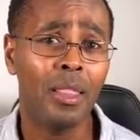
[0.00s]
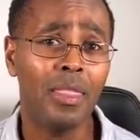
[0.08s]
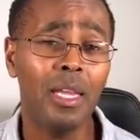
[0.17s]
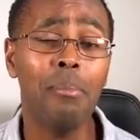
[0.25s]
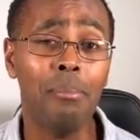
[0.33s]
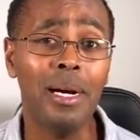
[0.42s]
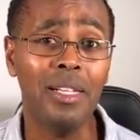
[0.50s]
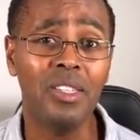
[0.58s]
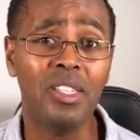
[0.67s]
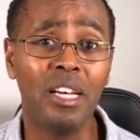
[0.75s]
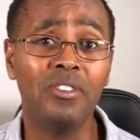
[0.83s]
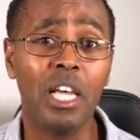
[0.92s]
Three
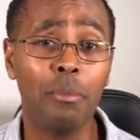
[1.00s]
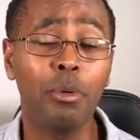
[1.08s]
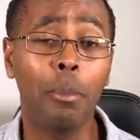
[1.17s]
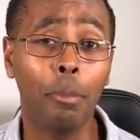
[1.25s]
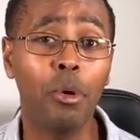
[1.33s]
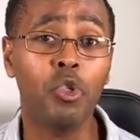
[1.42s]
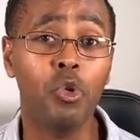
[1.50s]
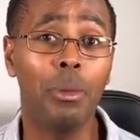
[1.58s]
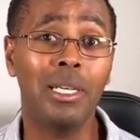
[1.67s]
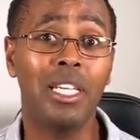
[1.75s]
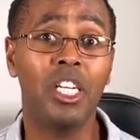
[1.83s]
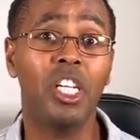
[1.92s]
months after I proposed to
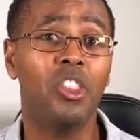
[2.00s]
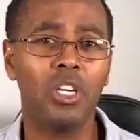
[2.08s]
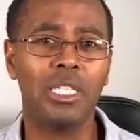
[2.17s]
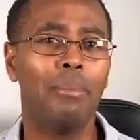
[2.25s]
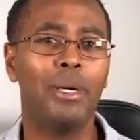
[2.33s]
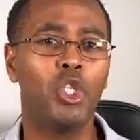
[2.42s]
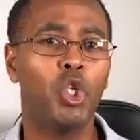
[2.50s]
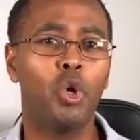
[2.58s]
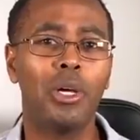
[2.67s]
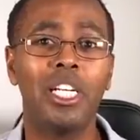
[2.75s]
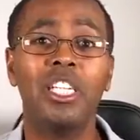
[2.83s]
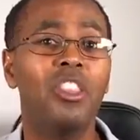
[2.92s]
Marcel, she thought I'm a
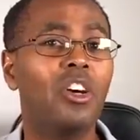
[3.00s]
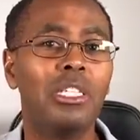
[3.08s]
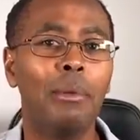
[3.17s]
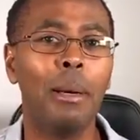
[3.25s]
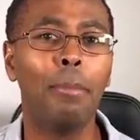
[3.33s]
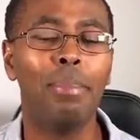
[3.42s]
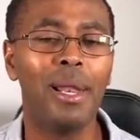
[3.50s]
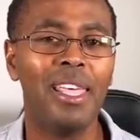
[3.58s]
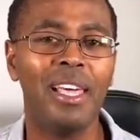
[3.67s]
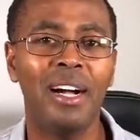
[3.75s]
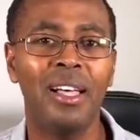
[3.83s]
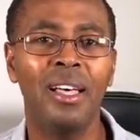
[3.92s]
joker. She thought I'm a
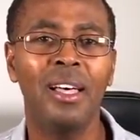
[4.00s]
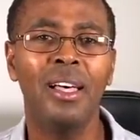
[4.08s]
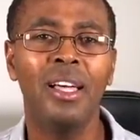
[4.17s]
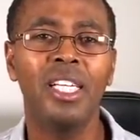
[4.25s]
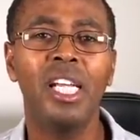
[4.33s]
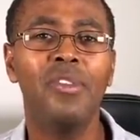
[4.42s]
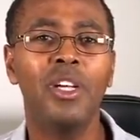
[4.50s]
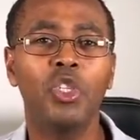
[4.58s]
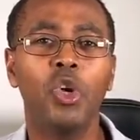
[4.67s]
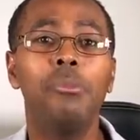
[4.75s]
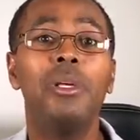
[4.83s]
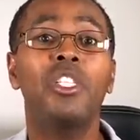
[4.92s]
player. She even
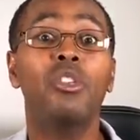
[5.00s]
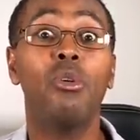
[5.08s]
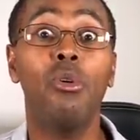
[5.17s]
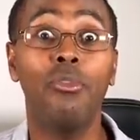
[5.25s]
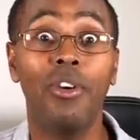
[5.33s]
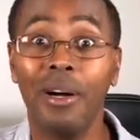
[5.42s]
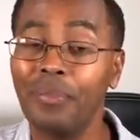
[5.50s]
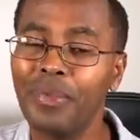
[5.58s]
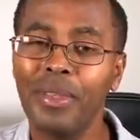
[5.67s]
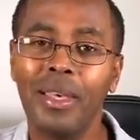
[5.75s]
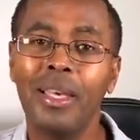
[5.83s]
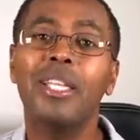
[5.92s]
told me it's over.
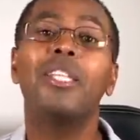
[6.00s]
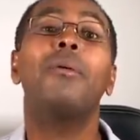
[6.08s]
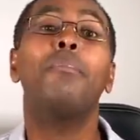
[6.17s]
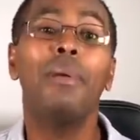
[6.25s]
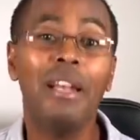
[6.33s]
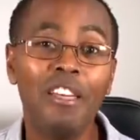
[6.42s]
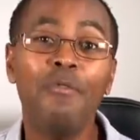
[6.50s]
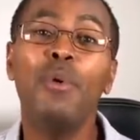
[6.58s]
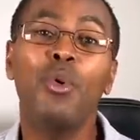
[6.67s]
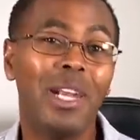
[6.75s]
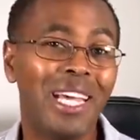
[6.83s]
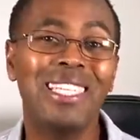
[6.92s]
Believe me
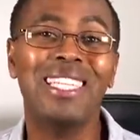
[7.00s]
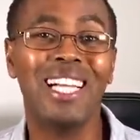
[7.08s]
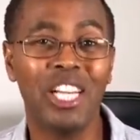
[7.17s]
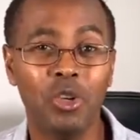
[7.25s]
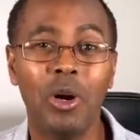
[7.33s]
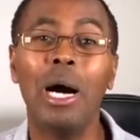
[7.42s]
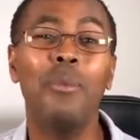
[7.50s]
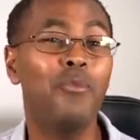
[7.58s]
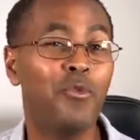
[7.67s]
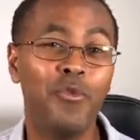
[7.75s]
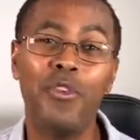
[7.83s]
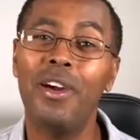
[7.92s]
when I tell you, I'm
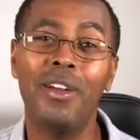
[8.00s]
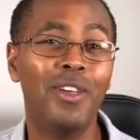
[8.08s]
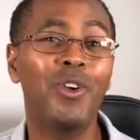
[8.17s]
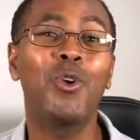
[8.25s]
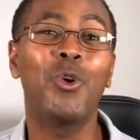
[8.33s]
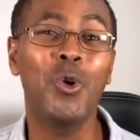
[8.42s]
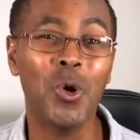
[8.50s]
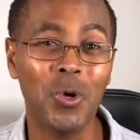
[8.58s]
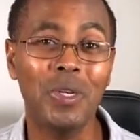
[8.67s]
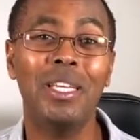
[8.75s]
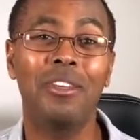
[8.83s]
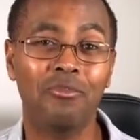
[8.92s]
very
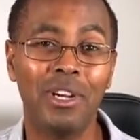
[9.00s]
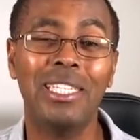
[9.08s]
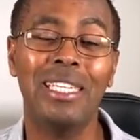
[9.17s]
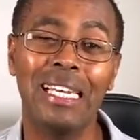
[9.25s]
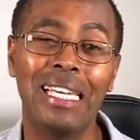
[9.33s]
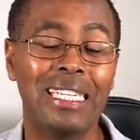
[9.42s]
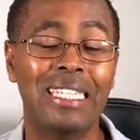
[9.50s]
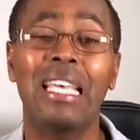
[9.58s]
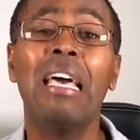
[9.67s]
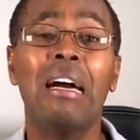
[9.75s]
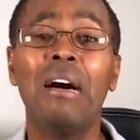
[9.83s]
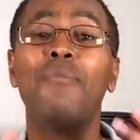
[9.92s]
good in writing letters.
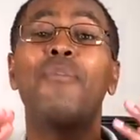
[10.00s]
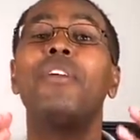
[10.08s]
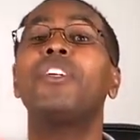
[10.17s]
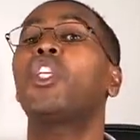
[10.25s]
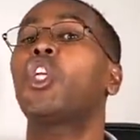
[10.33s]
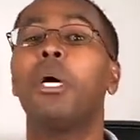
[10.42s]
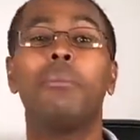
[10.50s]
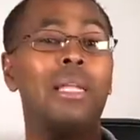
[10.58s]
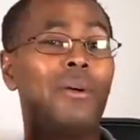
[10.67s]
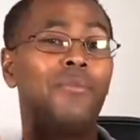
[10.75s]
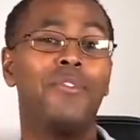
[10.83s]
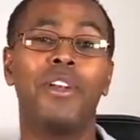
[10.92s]
I'm very charming.
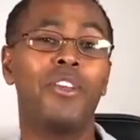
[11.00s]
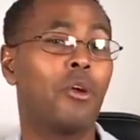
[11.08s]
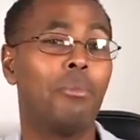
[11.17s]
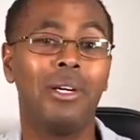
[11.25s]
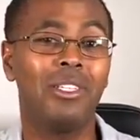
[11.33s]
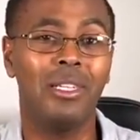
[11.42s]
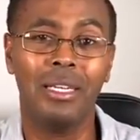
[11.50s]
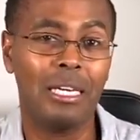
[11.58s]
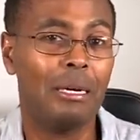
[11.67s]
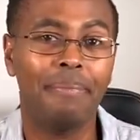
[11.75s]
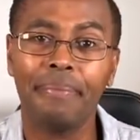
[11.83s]
I'm very romantic.